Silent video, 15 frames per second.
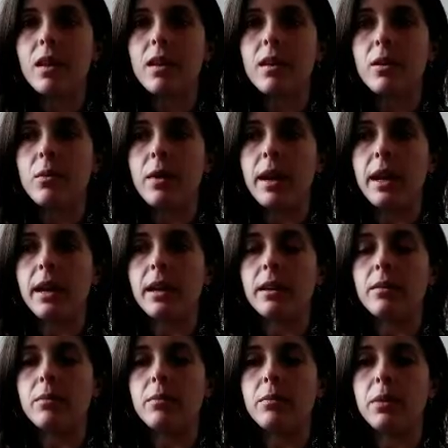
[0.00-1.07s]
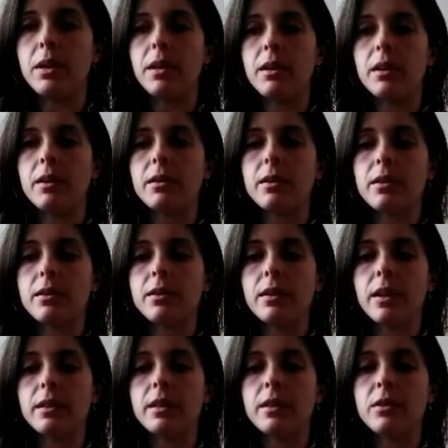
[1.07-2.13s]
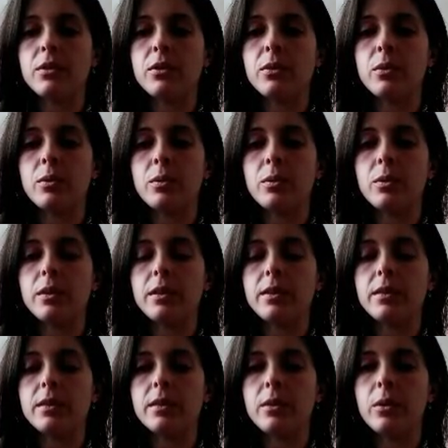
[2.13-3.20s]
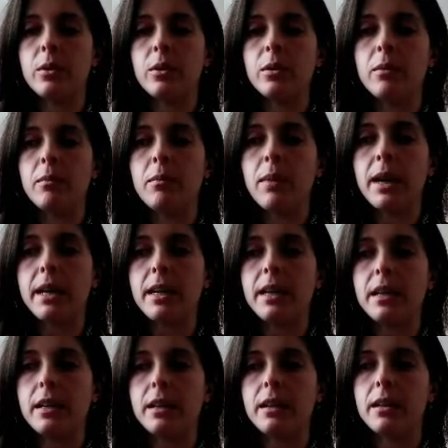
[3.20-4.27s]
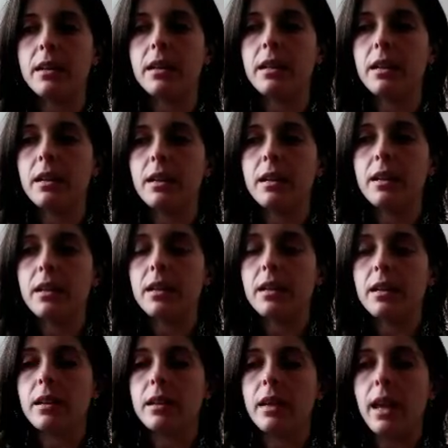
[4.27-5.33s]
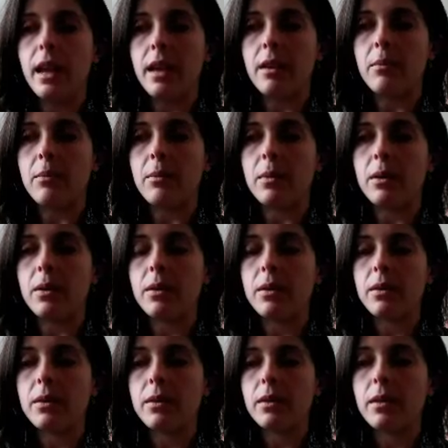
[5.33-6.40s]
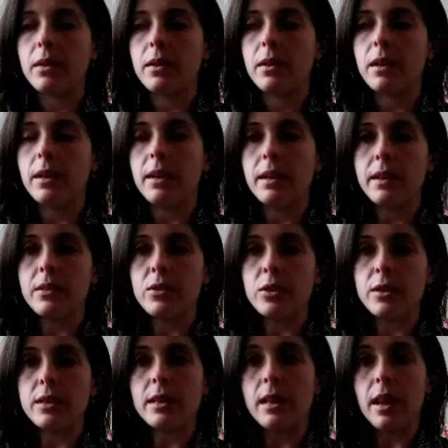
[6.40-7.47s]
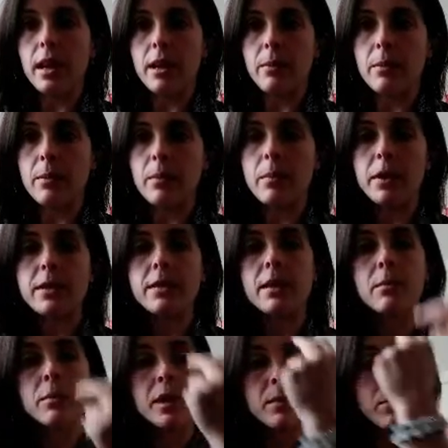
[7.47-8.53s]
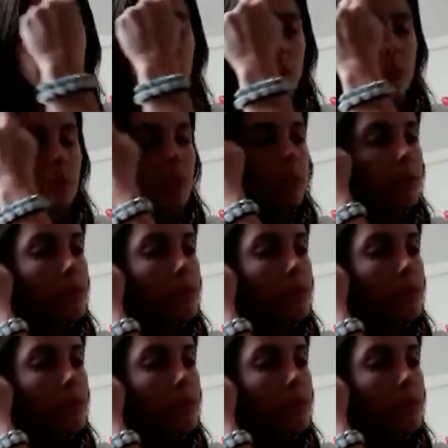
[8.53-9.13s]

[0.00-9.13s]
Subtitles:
in a way being sucked into this whole money game. And it is just a game, but some people